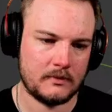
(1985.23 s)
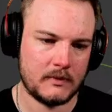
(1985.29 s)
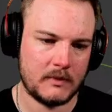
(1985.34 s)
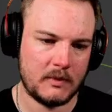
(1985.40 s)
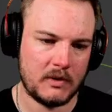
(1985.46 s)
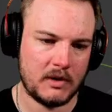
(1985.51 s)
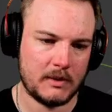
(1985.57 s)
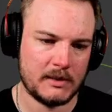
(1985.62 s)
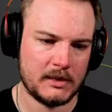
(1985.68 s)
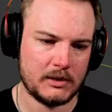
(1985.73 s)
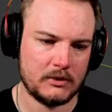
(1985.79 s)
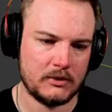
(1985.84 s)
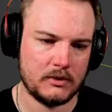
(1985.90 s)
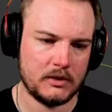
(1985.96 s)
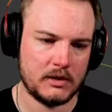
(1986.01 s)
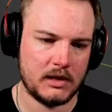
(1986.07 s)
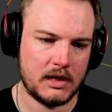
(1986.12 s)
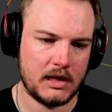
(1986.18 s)
Perhaps I shouldn't
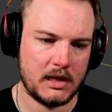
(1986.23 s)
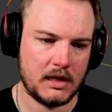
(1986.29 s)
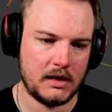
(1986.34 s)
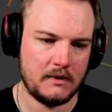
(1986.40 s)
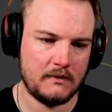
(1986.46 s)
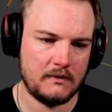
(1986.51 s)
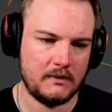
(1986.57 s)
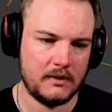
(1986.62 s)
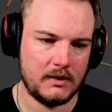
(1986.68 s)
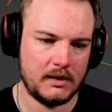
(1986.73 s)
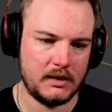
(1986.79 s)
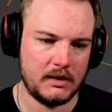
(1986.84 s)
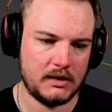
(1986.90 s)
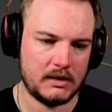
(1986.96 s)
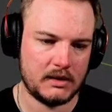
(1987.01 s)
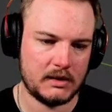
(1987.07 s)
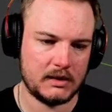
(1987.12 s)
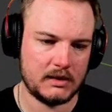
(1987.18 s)
have
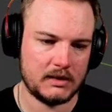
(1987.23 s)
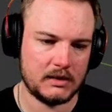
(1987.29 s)
these.